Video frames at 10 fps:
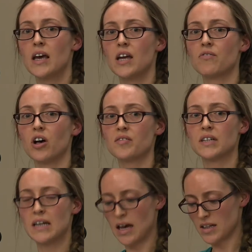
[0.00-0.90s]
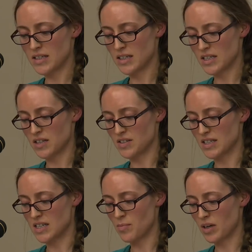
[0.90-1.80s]
involves an analysis of
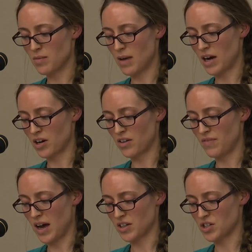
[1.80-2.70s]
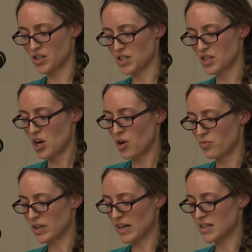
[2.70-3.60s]
systemic and background factors
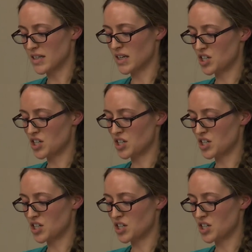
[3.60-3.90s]
related to each